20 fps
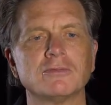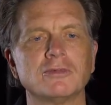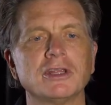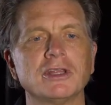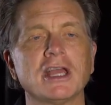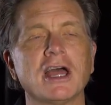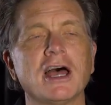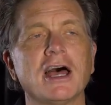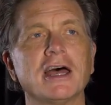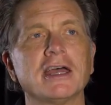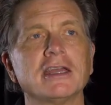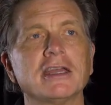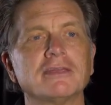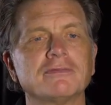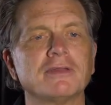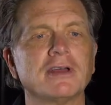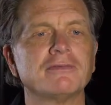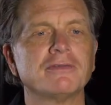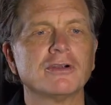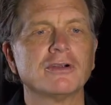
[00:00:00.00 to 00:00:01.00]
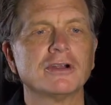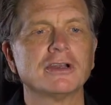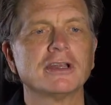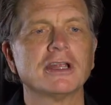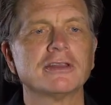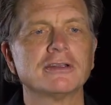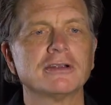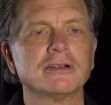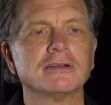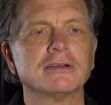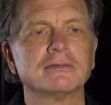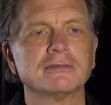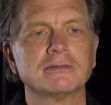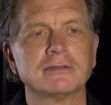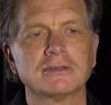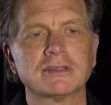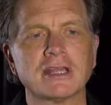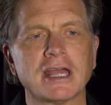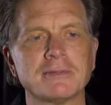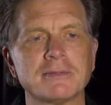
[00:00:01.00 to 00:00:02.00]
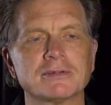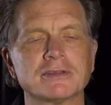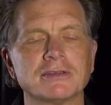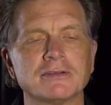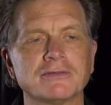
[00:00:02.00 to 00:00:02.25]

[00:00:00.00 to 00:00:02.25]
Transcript: really high. I've heard other types